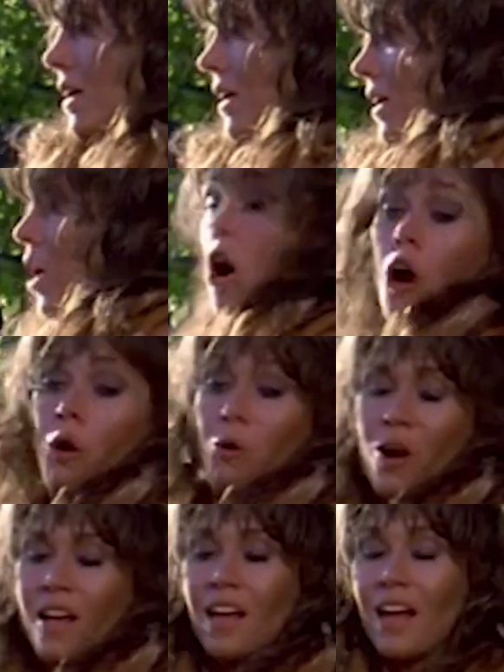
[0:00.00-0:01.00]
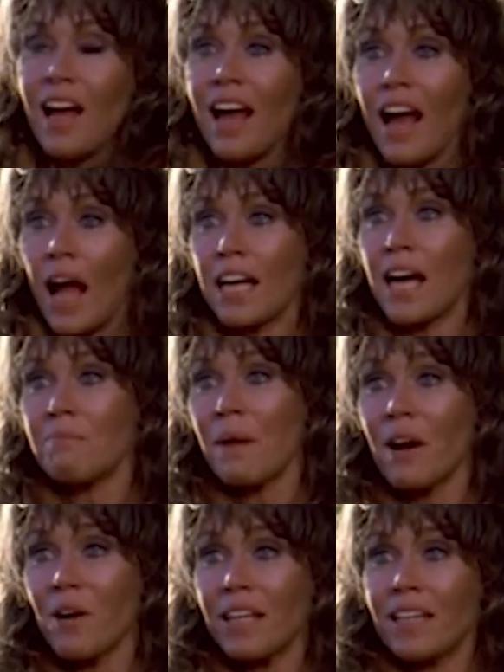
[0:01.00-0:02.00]
It was a, a
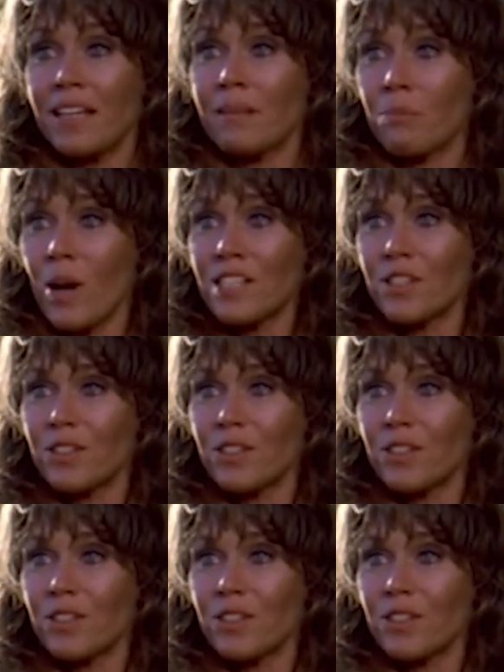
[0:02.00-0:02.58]
favorite of mine, a really